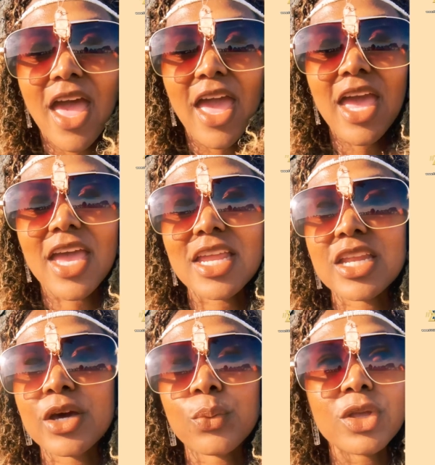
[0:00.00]

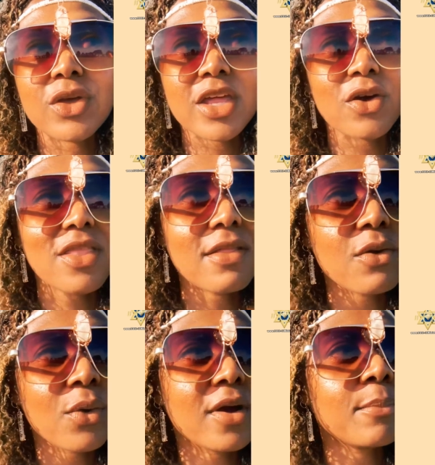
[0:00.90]
and when you get
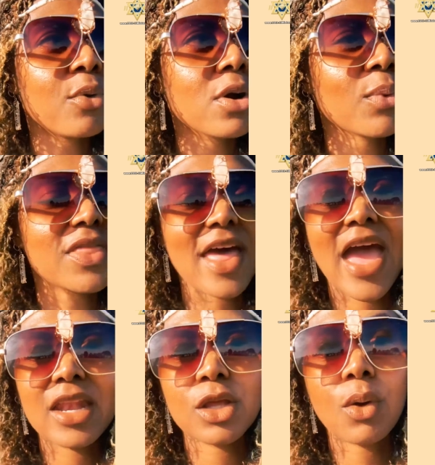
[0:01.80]
on board with
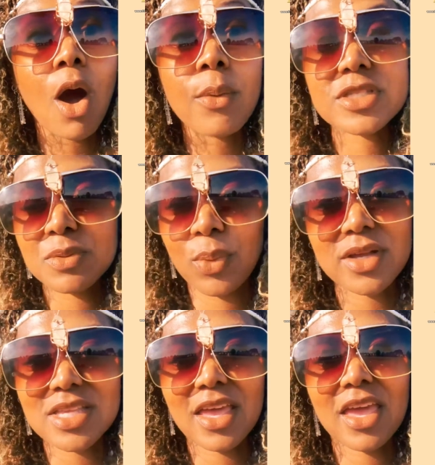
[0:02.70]
that, you'll always be
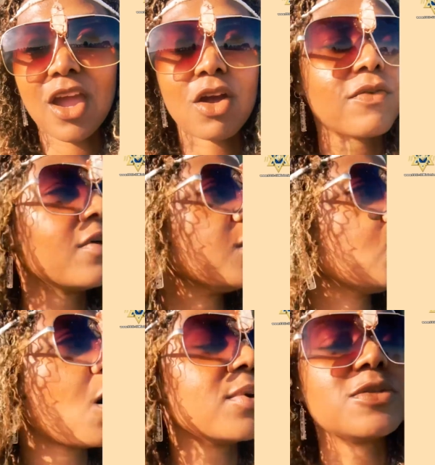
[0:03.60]
well taken care of,
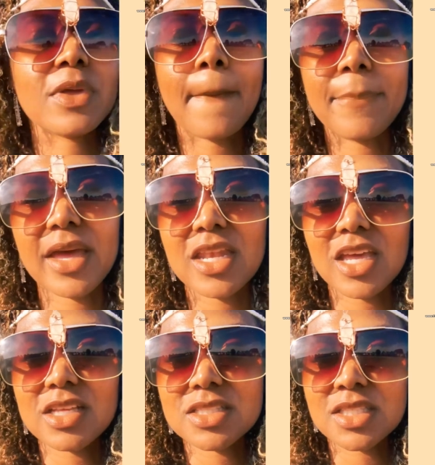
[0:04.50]
you'll always be
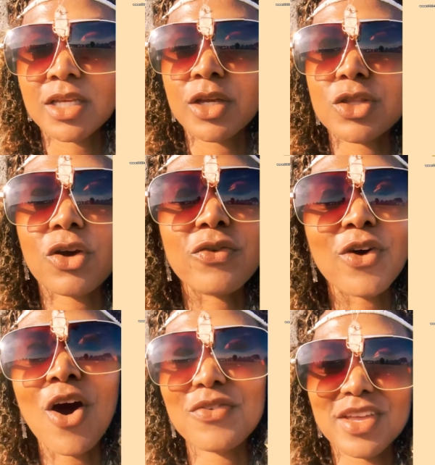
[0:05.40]
abundant. Don't
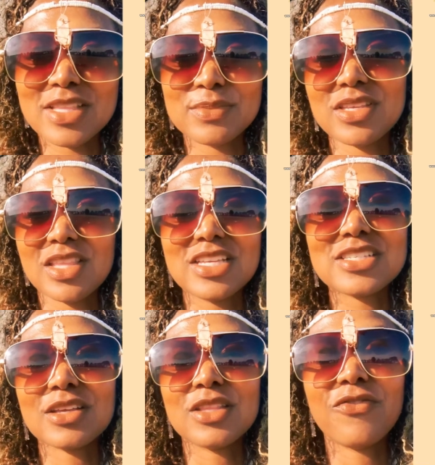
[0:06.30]
fall victim to these
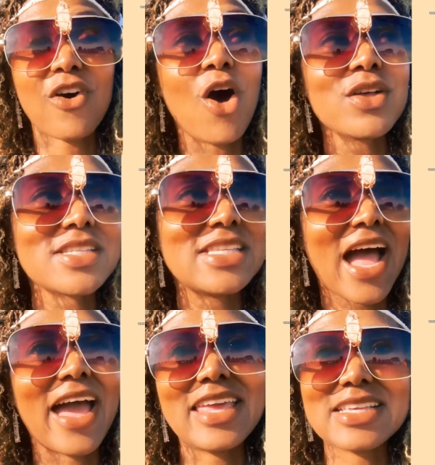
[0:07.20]
false
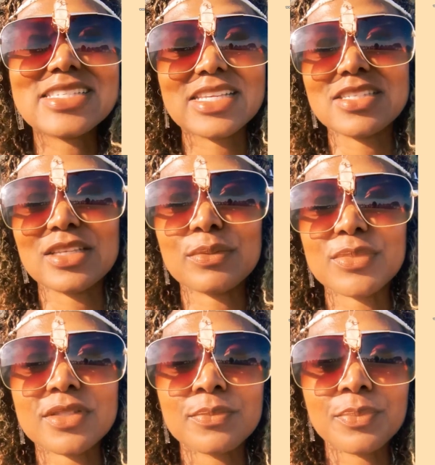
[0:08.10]
dying systems.